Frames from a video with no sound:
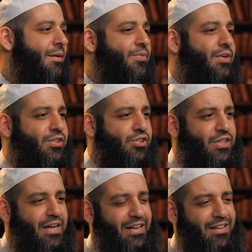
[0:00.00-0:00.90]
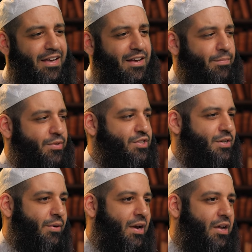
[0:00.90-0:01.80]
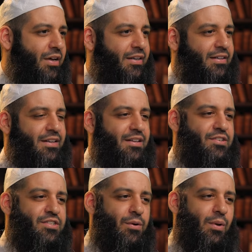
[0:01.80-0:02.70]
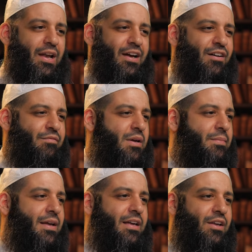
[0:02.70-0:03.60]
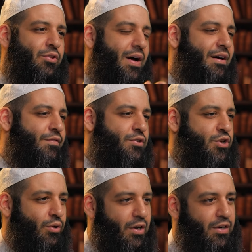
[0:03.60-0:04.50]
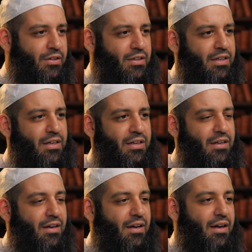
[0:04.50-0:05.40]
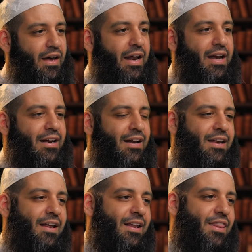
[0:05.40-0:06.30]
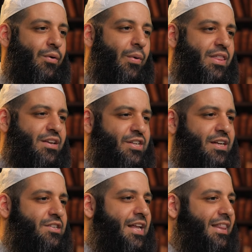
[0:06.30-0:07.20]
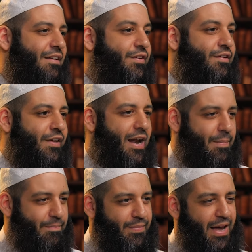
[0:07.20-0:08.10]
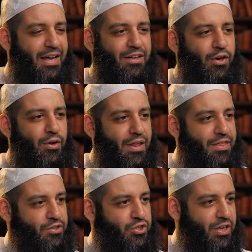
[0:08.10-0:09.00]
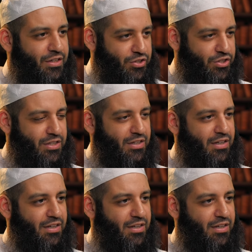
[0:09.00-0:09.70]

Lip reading: come to a sheikh, they come to someone learned and they say, Wallahi, I've been making dua for so long. And the way they say it's like they've given up and you know, nothing's changed.